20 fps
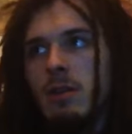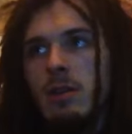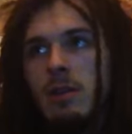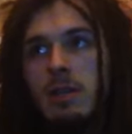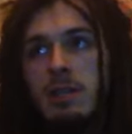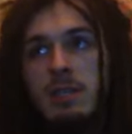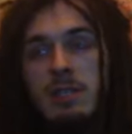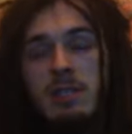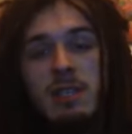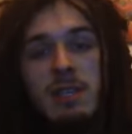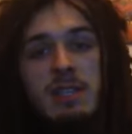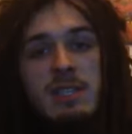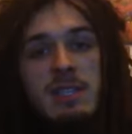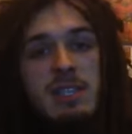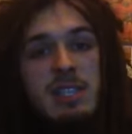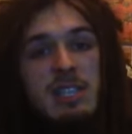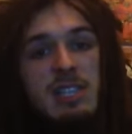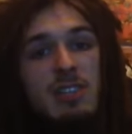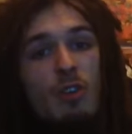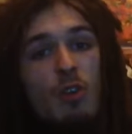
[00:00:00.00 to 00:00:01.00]
It's the
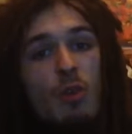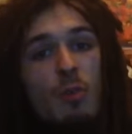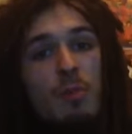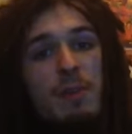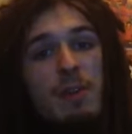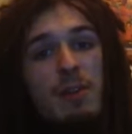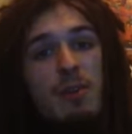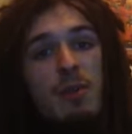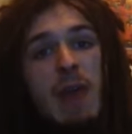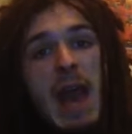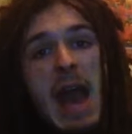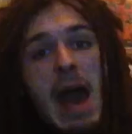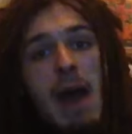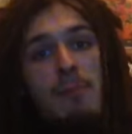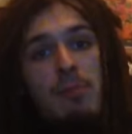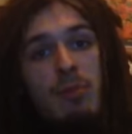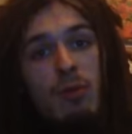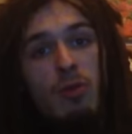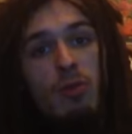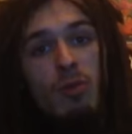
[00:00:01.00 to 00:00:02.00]
Scorpio
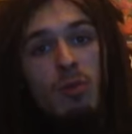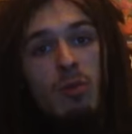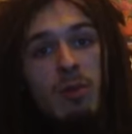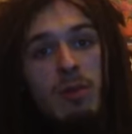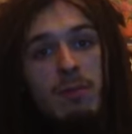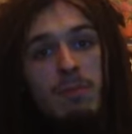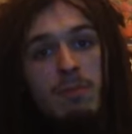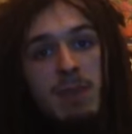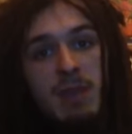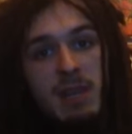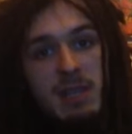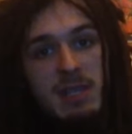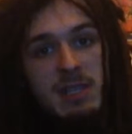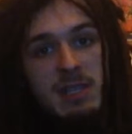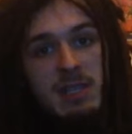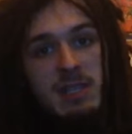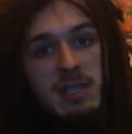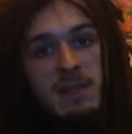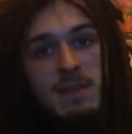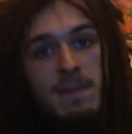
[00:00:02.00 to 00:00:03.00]
Capricorn
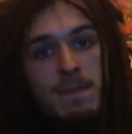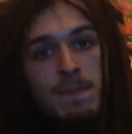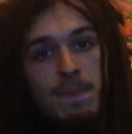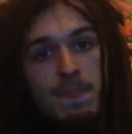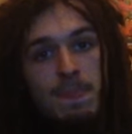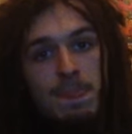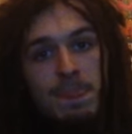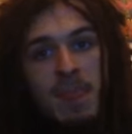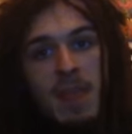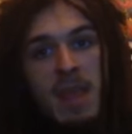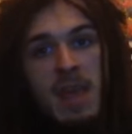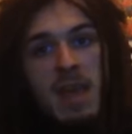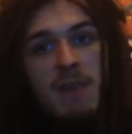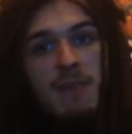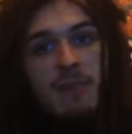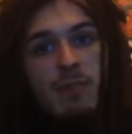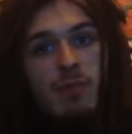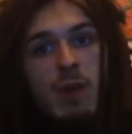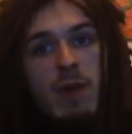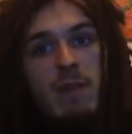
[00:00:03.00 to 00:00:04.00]
mix.
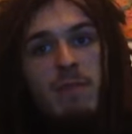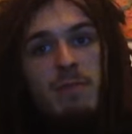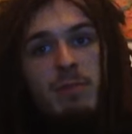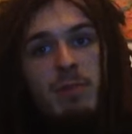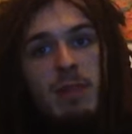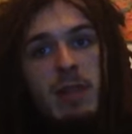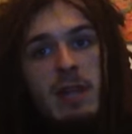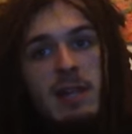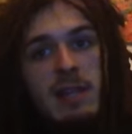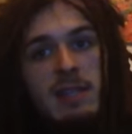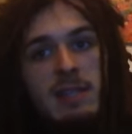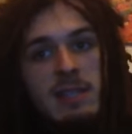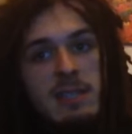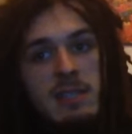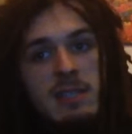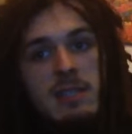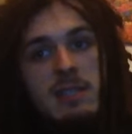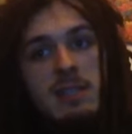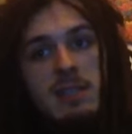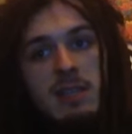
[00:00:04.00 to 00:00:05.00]
If you have
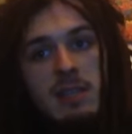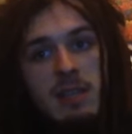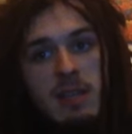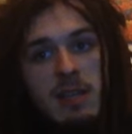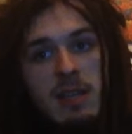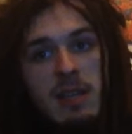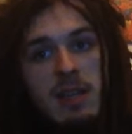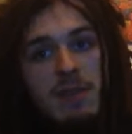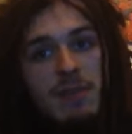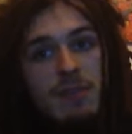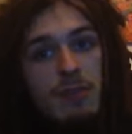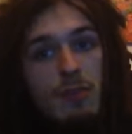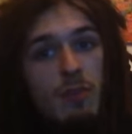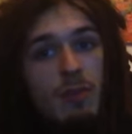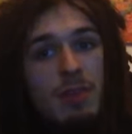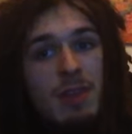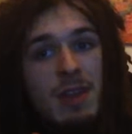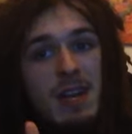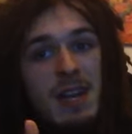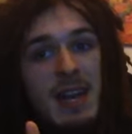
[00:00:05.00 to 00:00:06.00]
planets, if you were
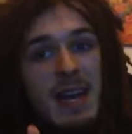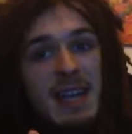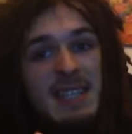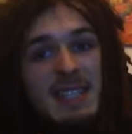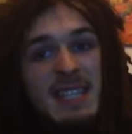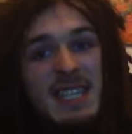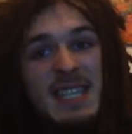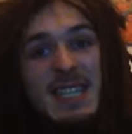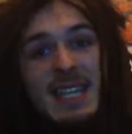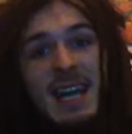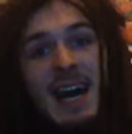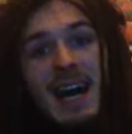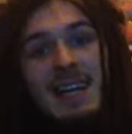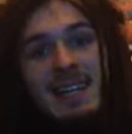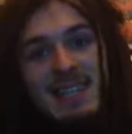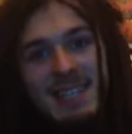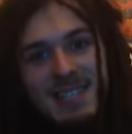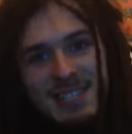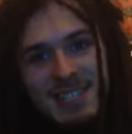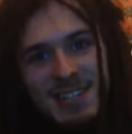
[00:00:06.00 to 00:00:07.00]
the
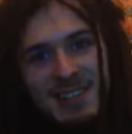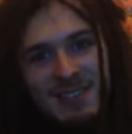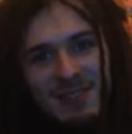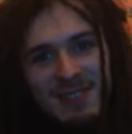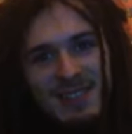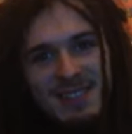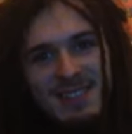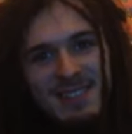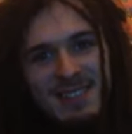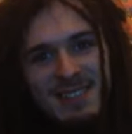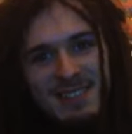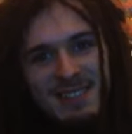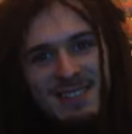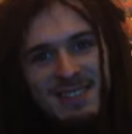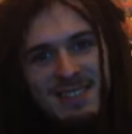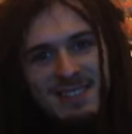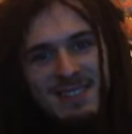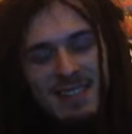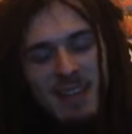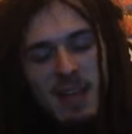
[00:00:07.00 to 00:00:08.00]
1990 generation,
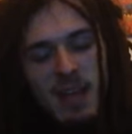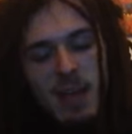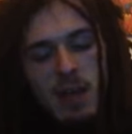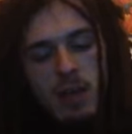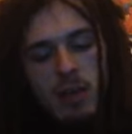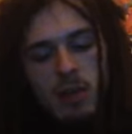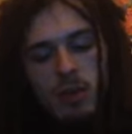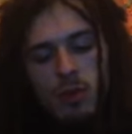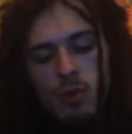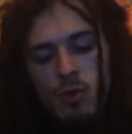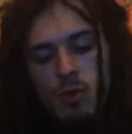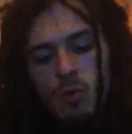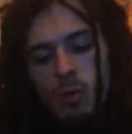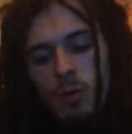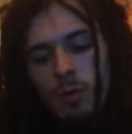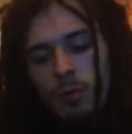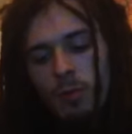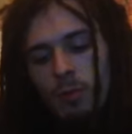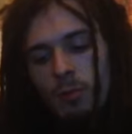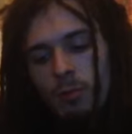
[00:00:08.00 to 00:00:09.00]
you
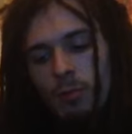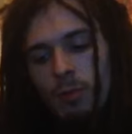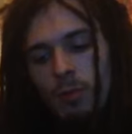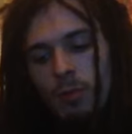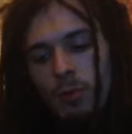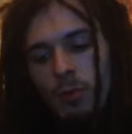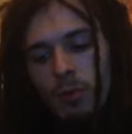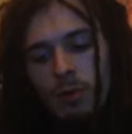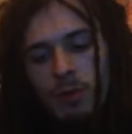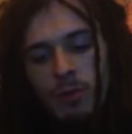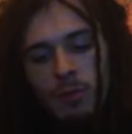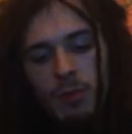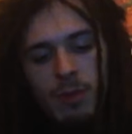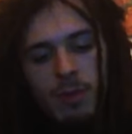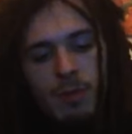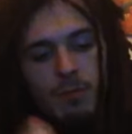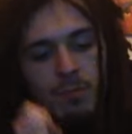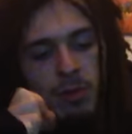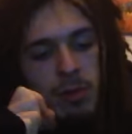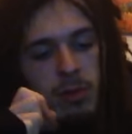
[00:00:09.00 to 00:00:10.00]
were born
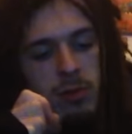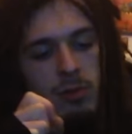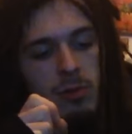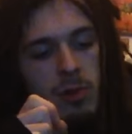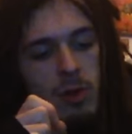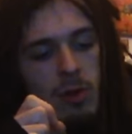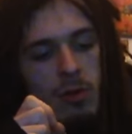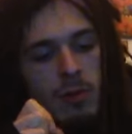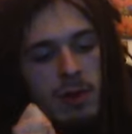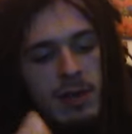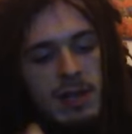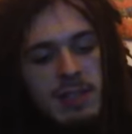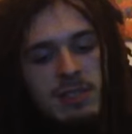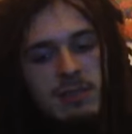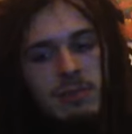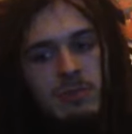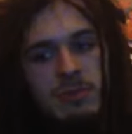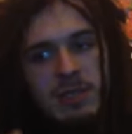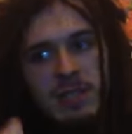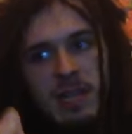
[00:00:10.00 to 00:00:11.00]
with Pluto in its
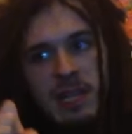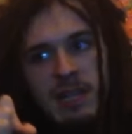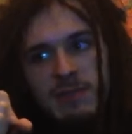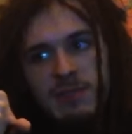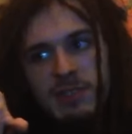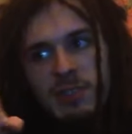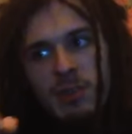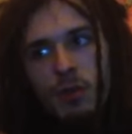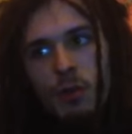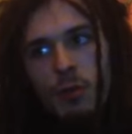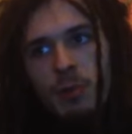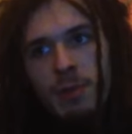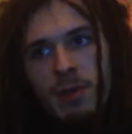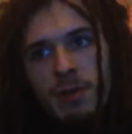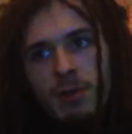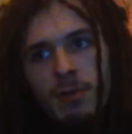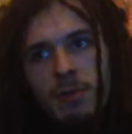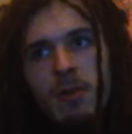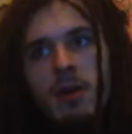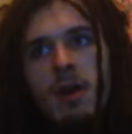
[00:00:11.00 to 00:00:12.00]
own sign of
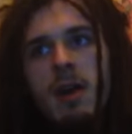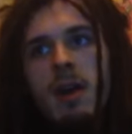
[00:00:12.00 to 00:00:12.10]
Scorpio,